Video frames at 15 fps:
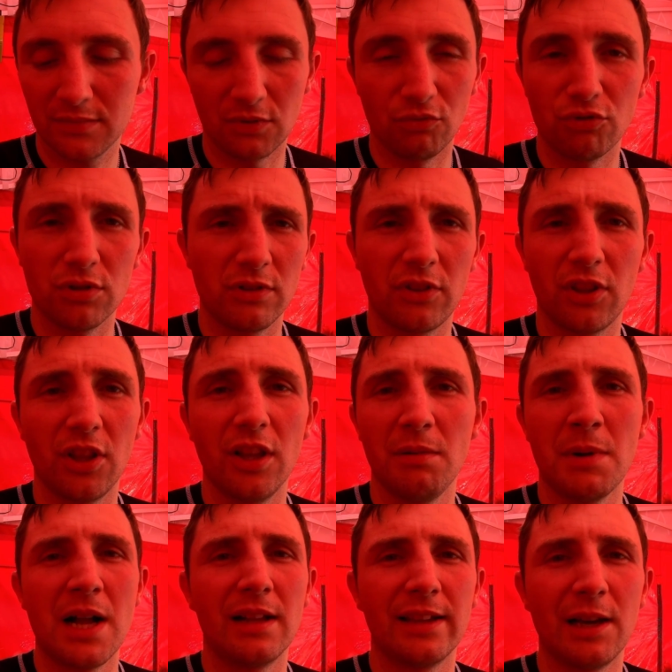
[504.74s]
130
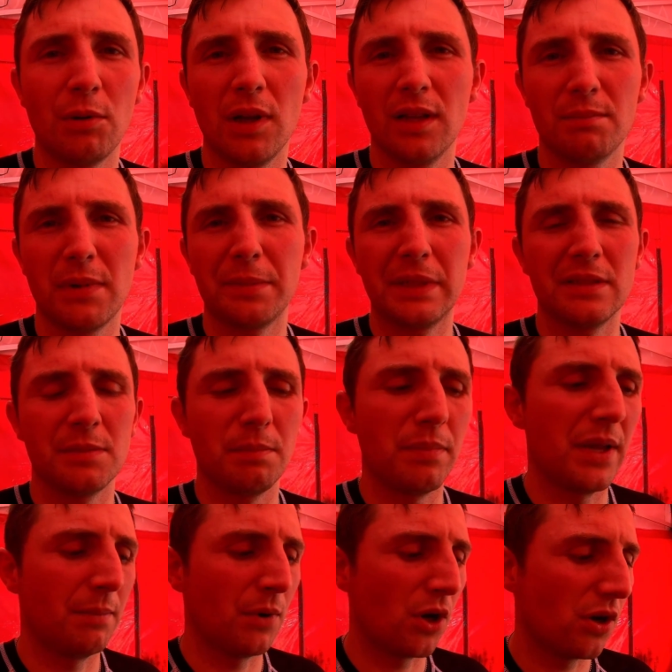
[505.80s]
mile an hour, maybe a
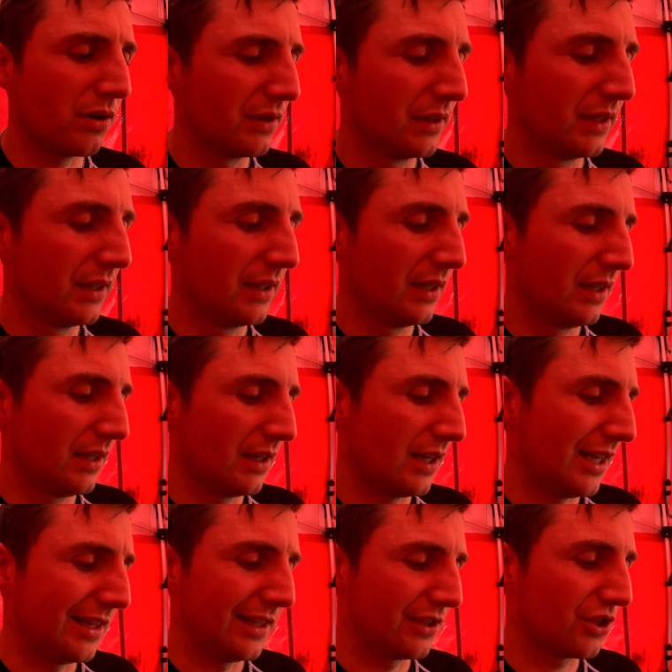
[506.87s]
bit more,
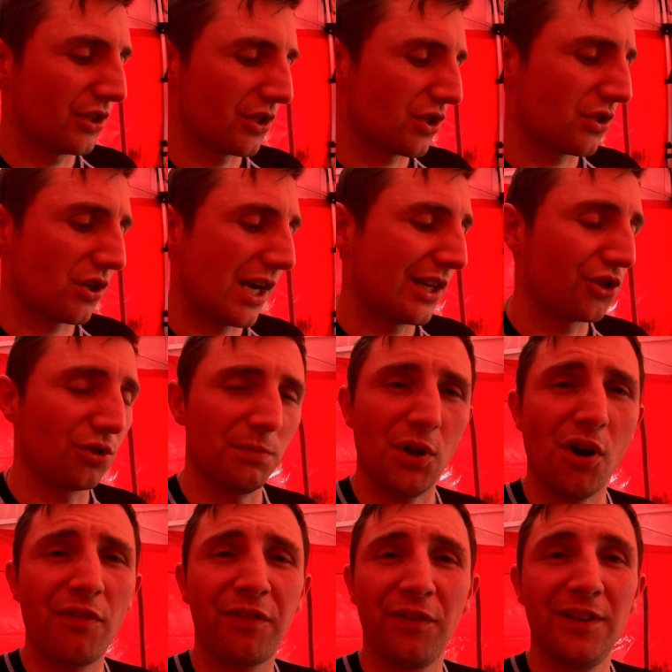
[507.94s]
and it's just trying to chuck
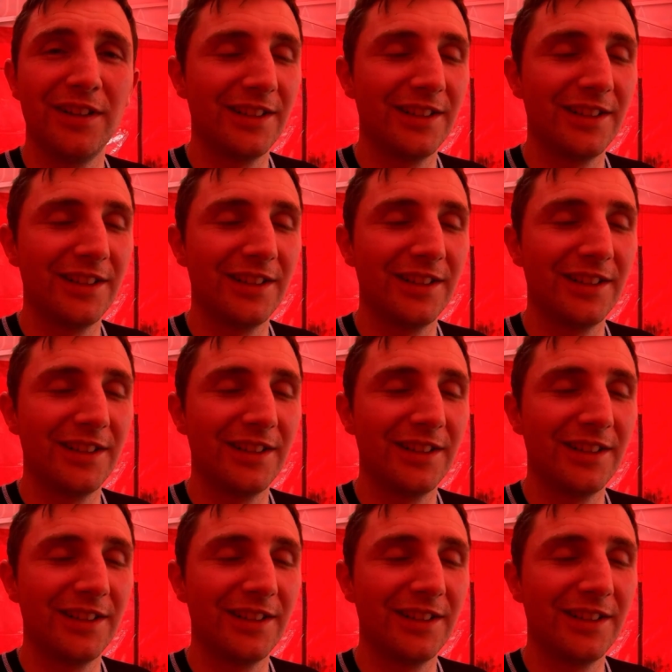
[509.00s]
me off.